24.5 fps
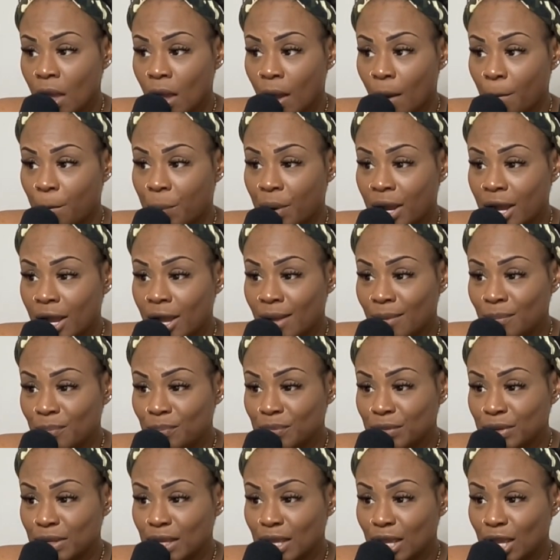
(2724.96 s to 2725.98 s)
but
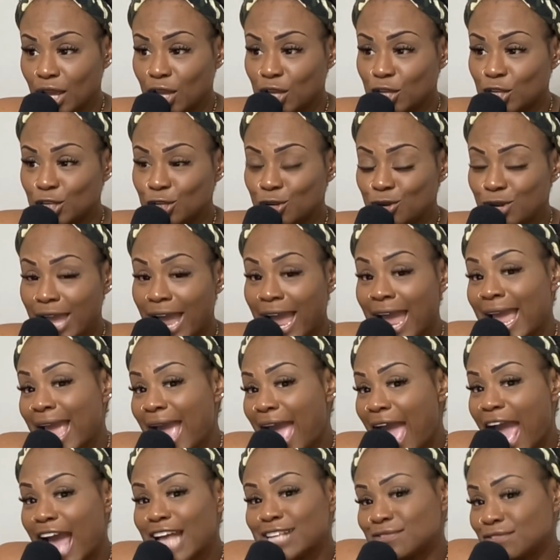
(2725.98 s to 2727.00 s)
you can't
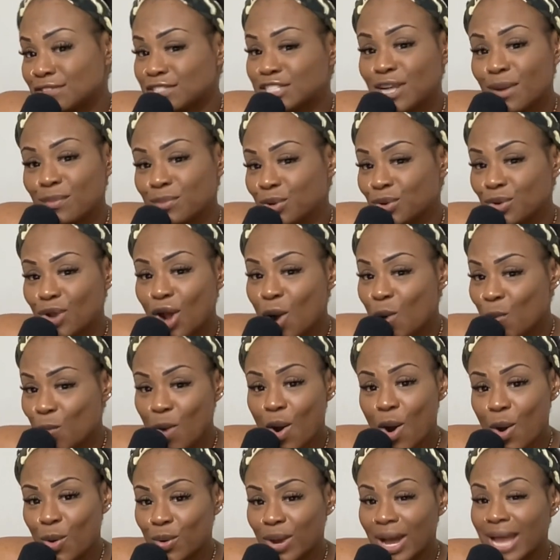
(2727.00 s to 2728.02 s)
ask for something you don't
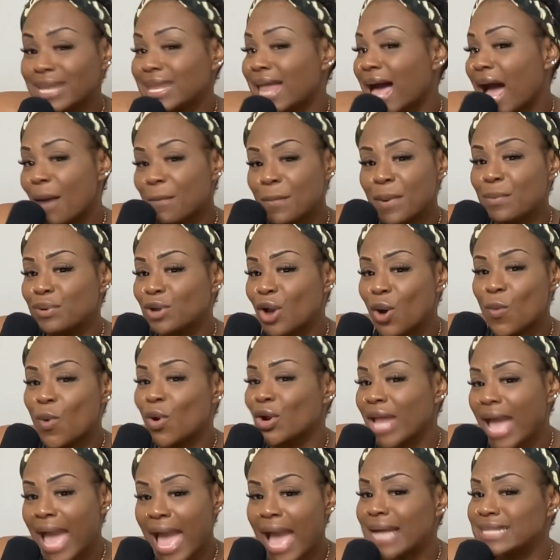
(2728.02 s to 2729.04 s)
want. A lot of people don't
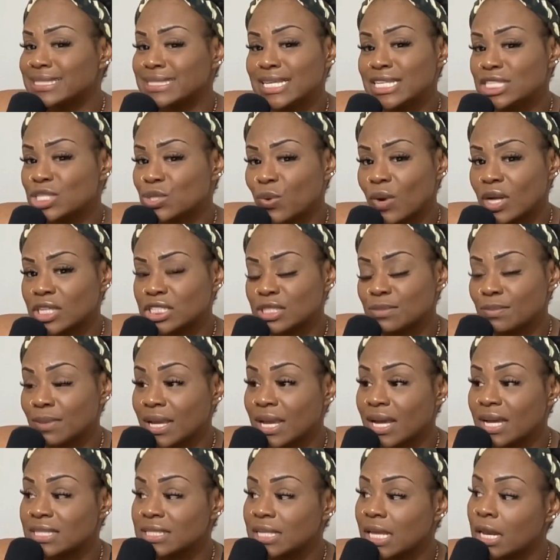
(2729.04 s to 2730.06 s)
want to ask these questions
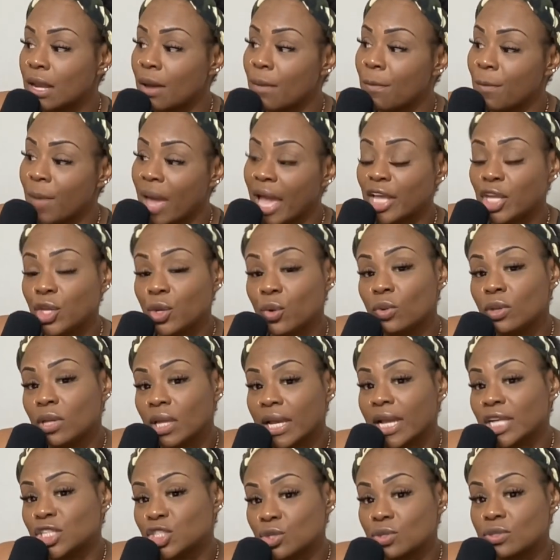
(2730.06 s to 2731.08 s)
because it'll make you
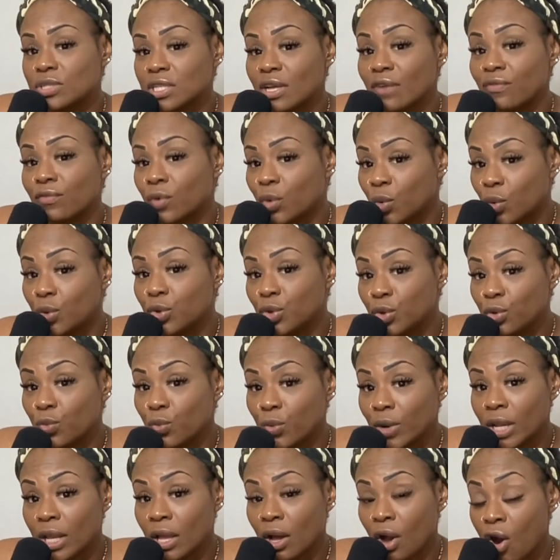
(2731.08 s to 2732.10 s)
look at yourself for who you
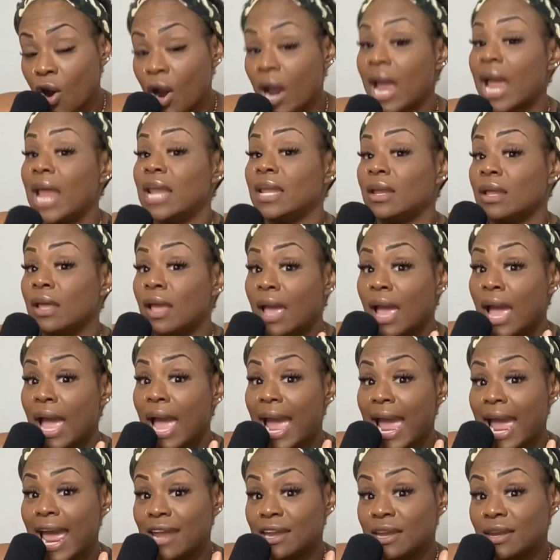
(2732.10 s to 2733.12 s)
really are
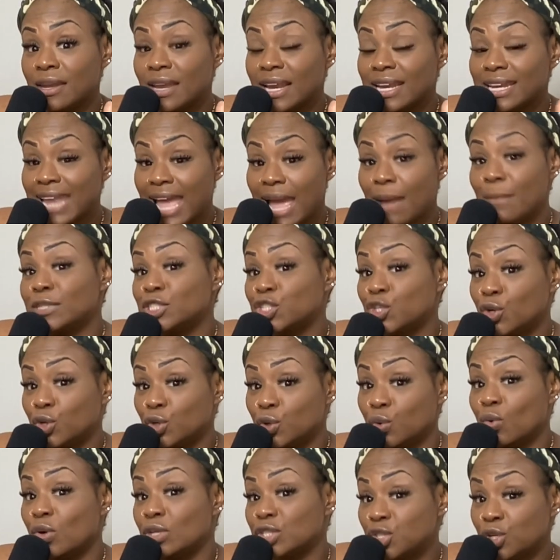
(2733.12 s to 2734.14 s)
and the damage you're
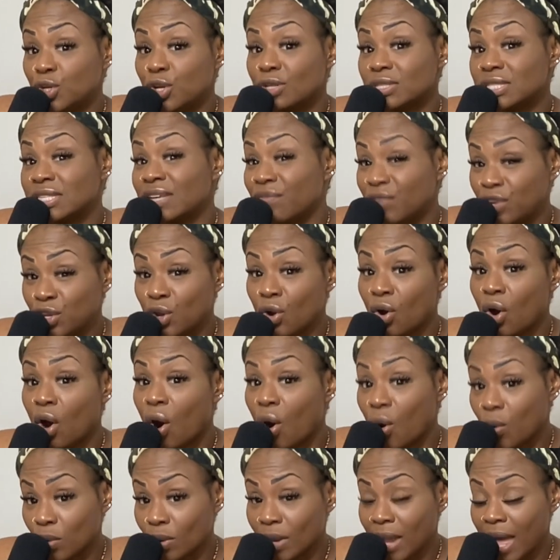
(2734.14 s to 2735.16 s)
doing to yourself in your
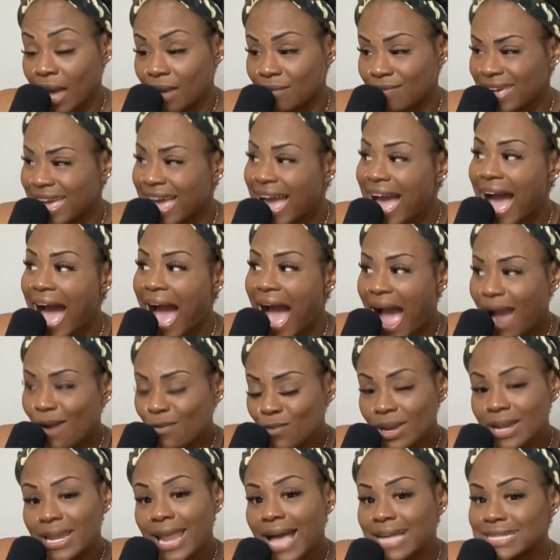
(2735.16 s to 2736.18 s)
own life. I
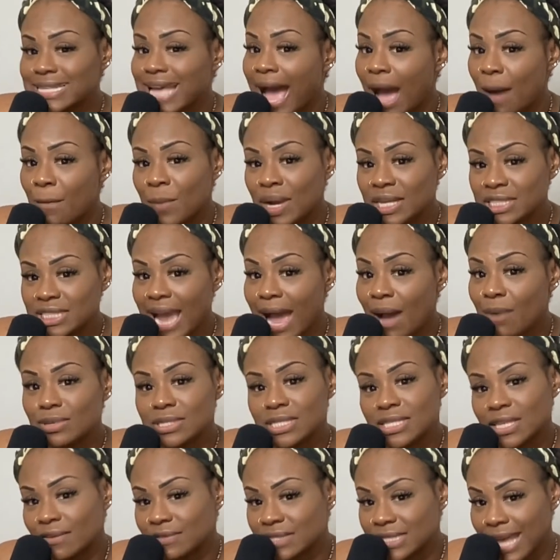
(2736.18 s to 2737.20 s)
realized how much I was
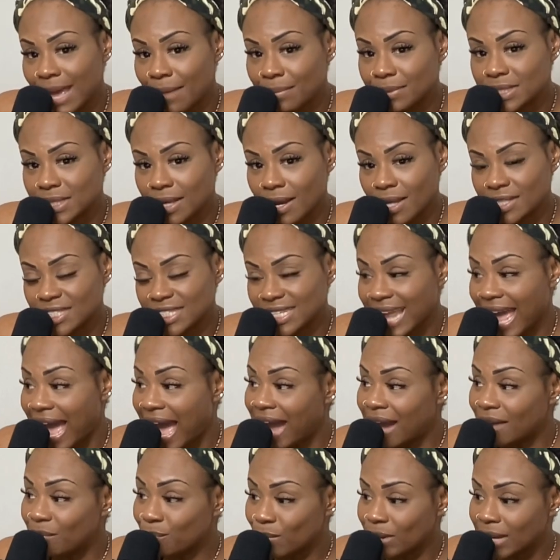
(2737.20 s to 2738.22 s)
self-sabotaging.
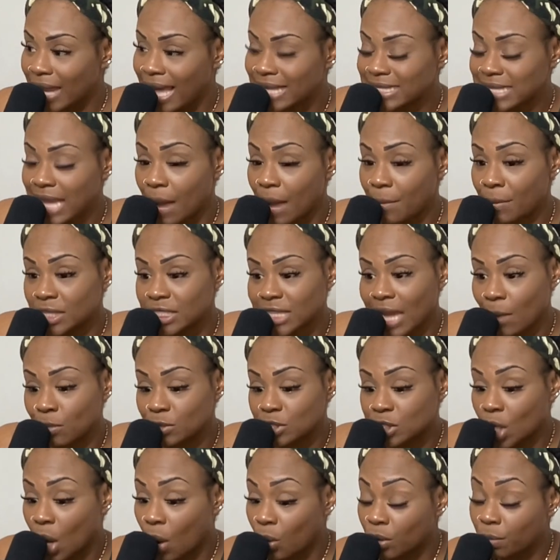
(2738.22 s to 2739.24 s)
I realized how much I
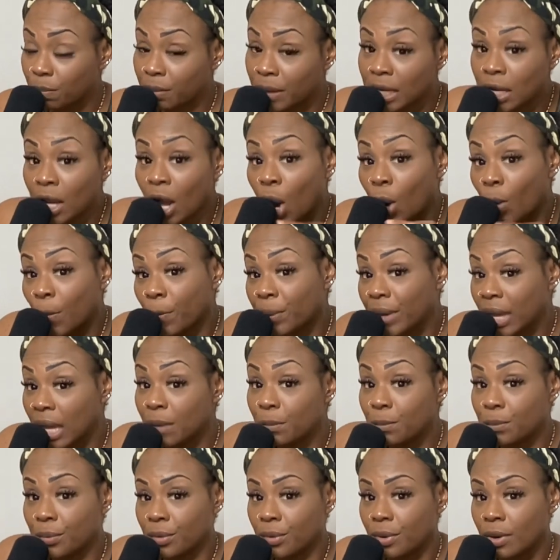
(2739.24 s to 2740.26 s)
was codependent on
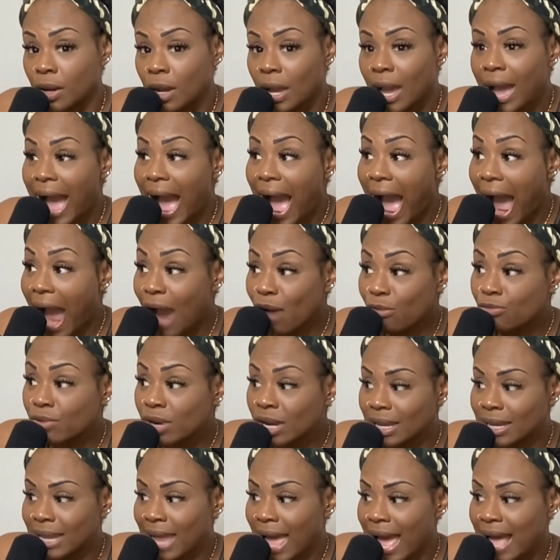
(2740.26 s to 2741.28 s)
people. I
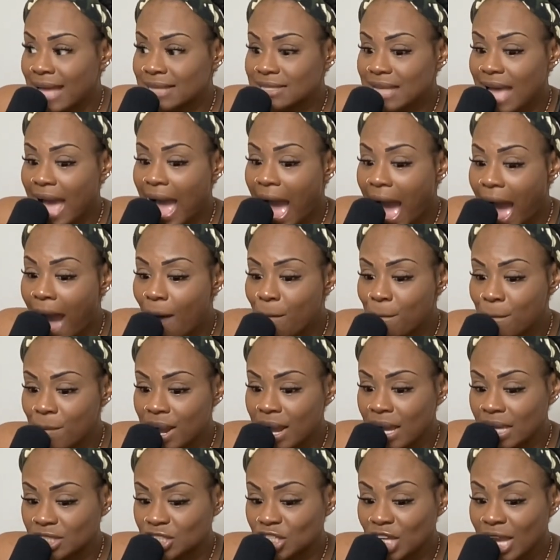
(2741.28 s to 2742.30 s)
realized how
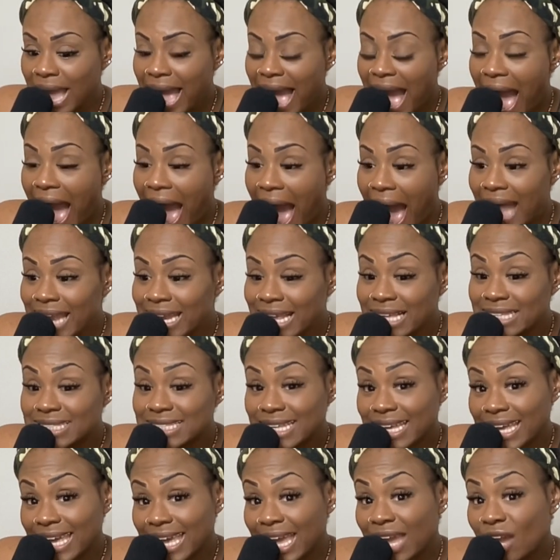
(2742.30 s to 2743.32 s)
much I need
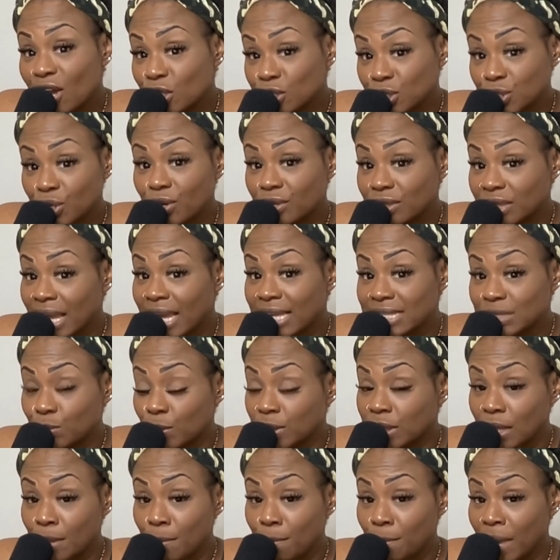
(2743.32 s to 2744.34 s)
to heal certain things
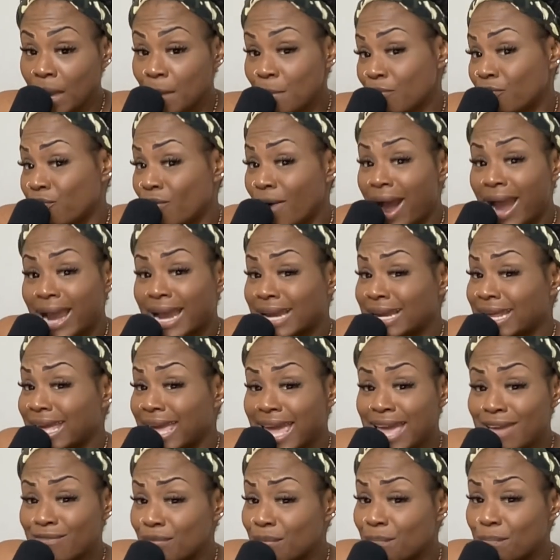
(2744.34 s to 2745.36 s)
within me before I could
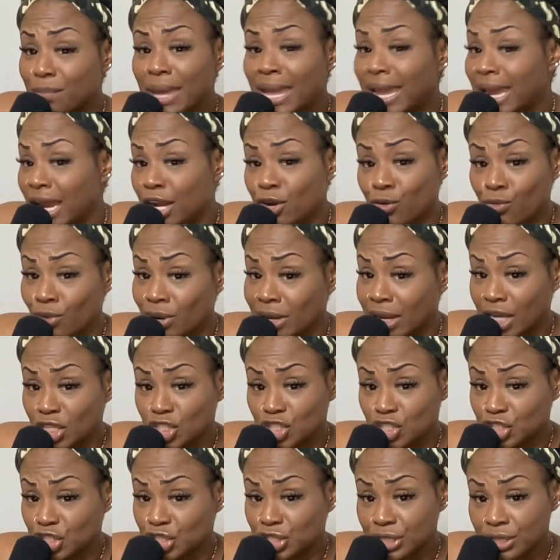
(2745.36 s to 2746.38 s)
even be in a
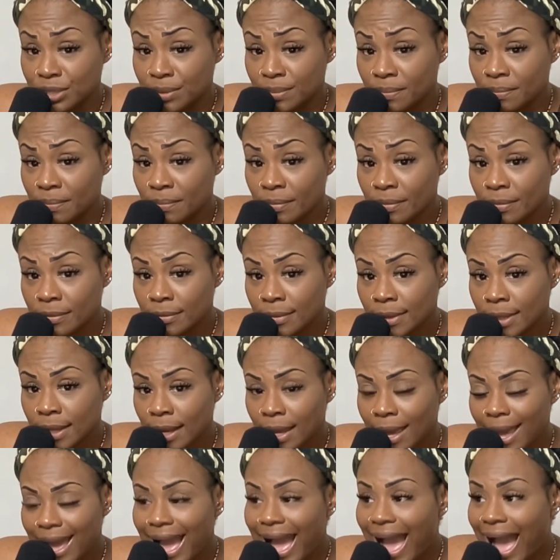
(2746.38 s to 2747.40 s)
relationship.
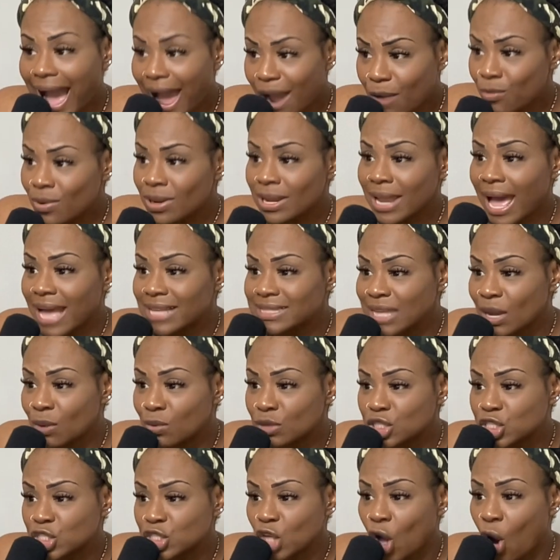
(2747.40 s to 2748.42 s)
I realized there
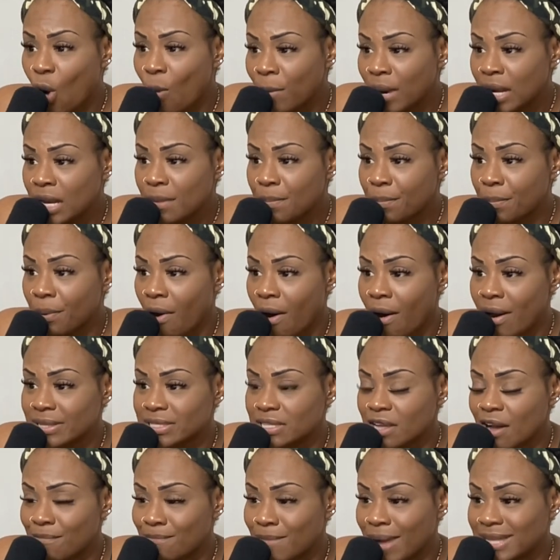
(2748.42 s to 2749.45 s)
were so many parts
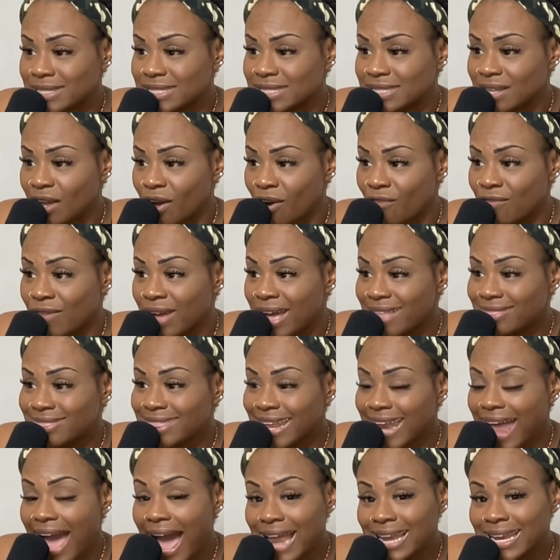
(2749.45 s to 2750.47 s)
of myself
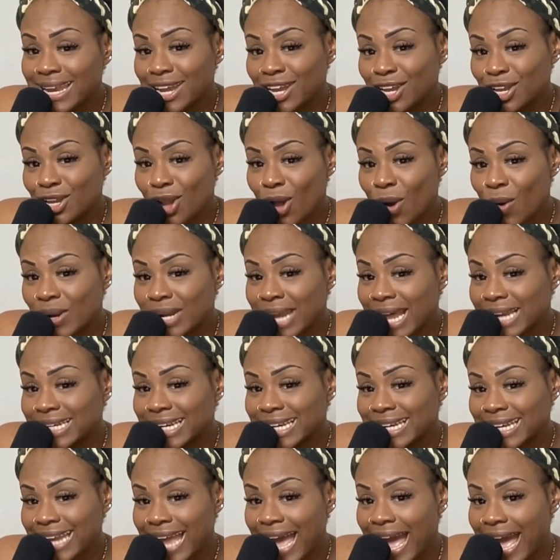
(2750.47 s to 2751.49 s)
that I didn't know and I
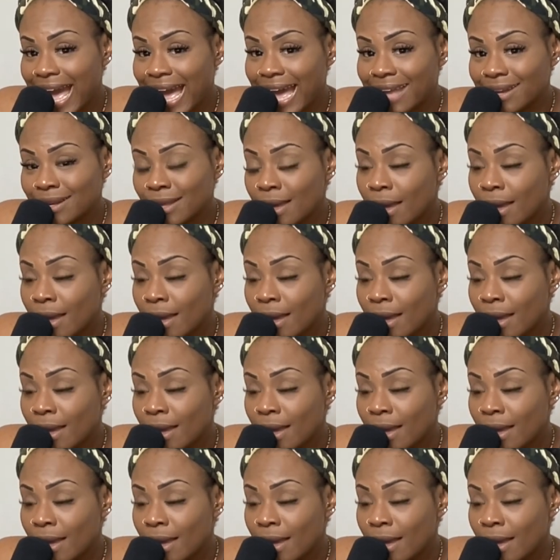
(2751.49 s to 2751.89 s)
denied